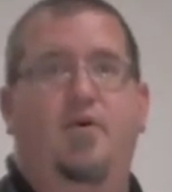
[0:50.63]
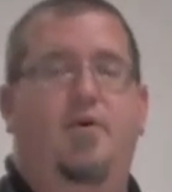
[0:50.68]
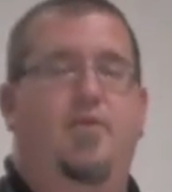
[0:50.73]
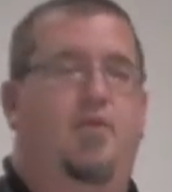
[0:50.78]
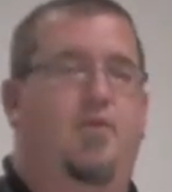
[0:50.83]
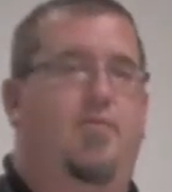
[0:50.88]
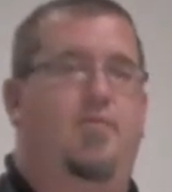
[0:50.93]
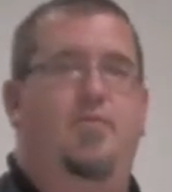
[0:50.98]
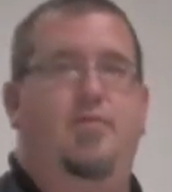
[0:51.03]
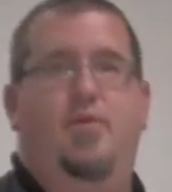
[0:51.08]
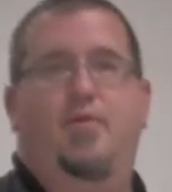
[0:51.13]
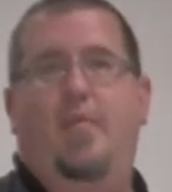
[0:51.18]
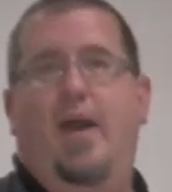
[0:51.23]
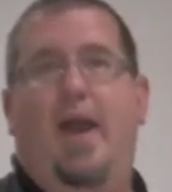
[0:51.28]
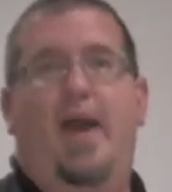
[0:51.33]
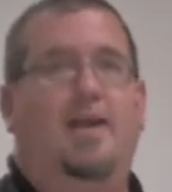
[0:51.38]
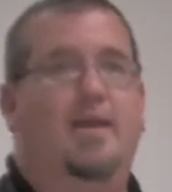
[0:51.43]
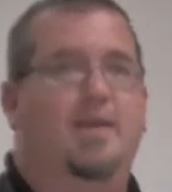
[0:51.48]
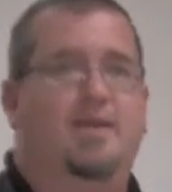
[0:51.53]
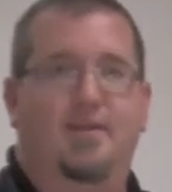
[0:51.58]
The
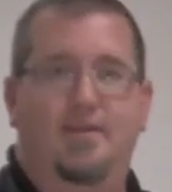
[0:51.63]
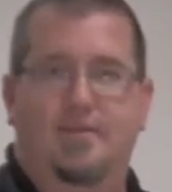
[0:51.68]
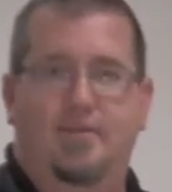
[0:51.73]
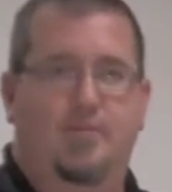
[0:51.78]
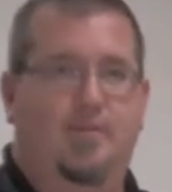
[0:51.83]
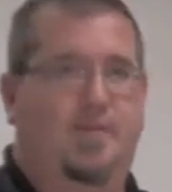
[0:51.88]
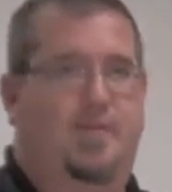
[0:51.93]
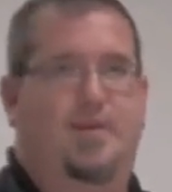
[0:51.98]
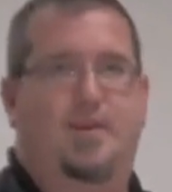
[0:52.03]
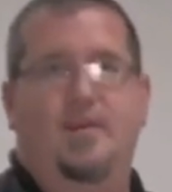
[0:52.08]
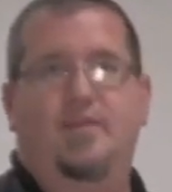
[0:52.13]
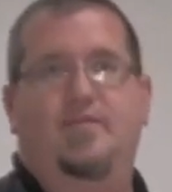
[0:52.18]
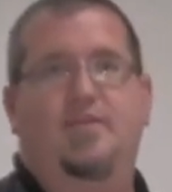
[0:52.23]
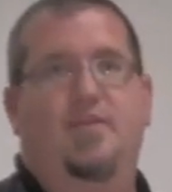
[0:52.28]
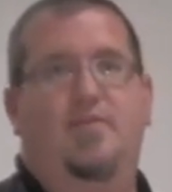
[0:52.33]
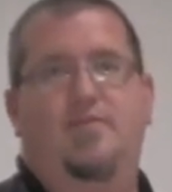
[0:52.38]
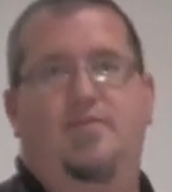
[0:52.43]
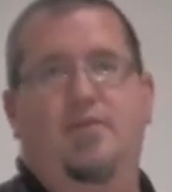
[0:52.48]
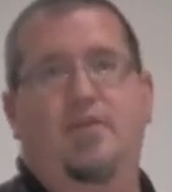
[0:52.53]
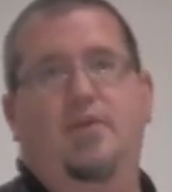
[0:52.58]
magnetism in the
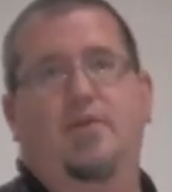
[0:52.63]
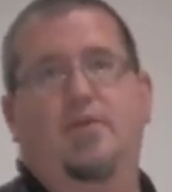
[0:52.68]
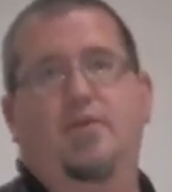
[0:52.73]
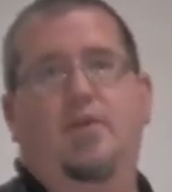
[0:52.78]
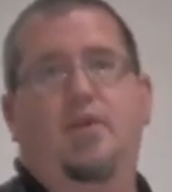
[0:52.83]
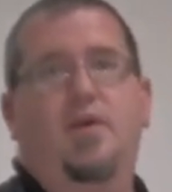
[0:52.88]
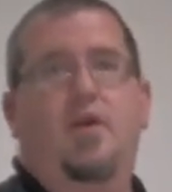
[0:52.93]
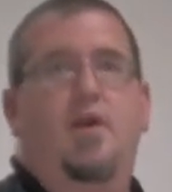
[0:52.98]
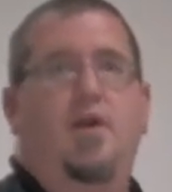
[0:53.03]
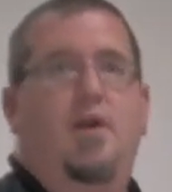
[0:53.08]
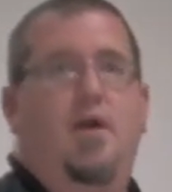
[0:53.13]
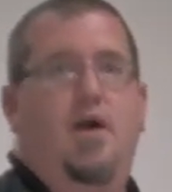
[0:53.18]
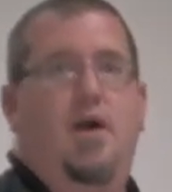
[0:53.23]
DC field,